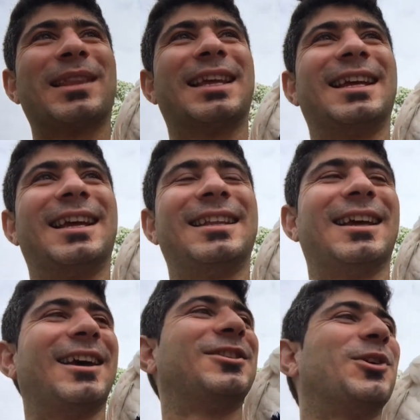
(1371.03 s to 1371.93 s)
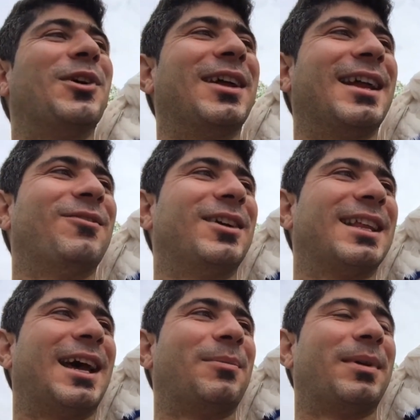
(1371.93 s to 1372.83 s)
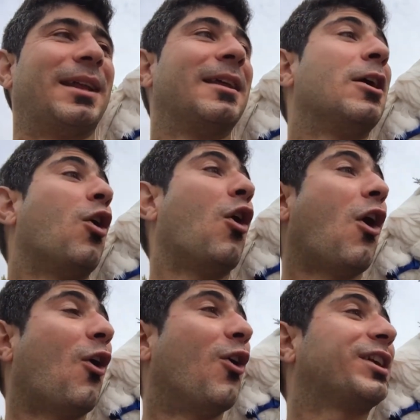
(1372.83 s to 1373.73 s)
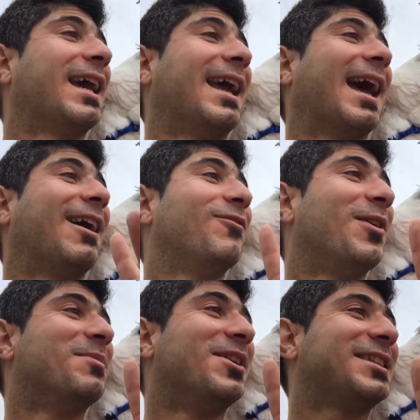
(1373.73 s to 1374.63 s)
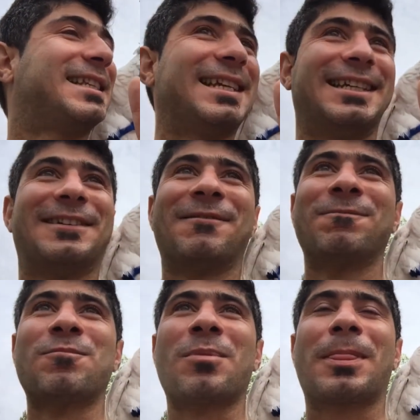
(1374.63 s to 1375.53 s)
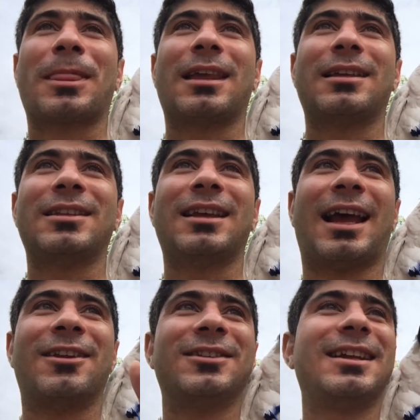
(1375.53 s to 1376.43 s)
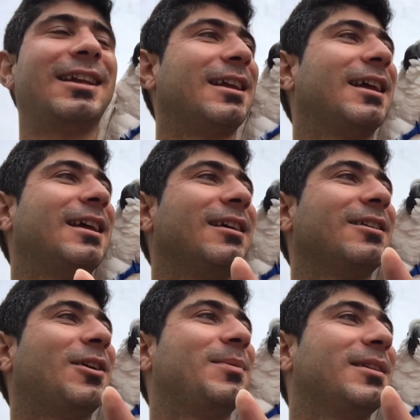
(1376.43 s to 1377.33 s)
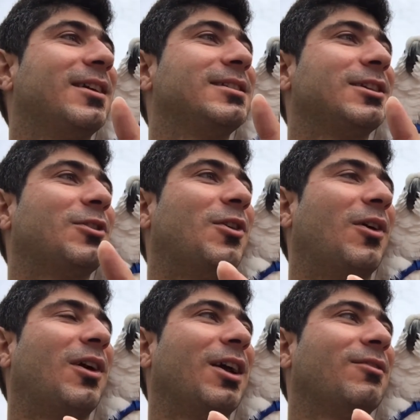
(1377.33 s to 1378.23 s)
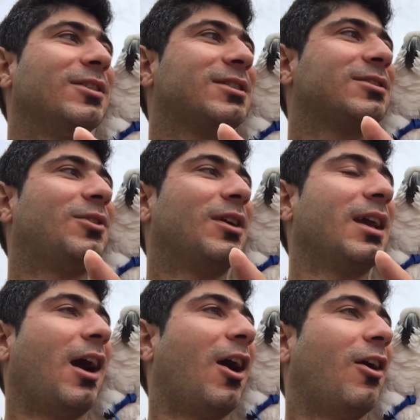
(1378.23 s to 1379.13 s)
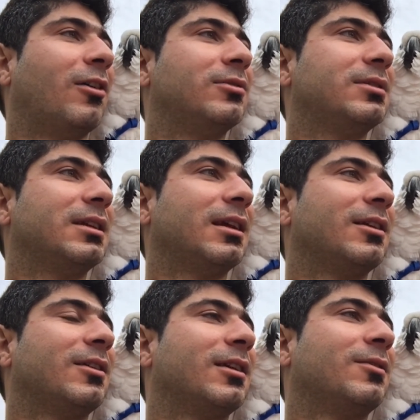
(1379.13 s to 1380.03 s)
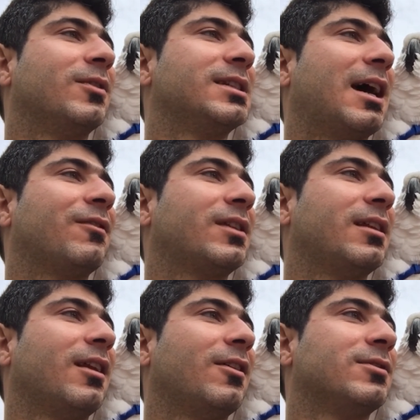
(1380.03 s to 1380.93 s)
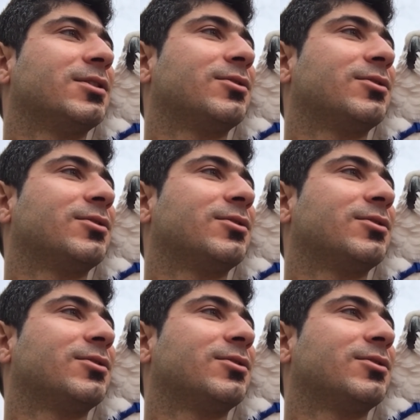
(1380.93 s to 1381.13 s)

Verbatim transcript: and I told her what happened. Okay, and one more thing. Another again, a couple nights ago, I was going out. It, it was after live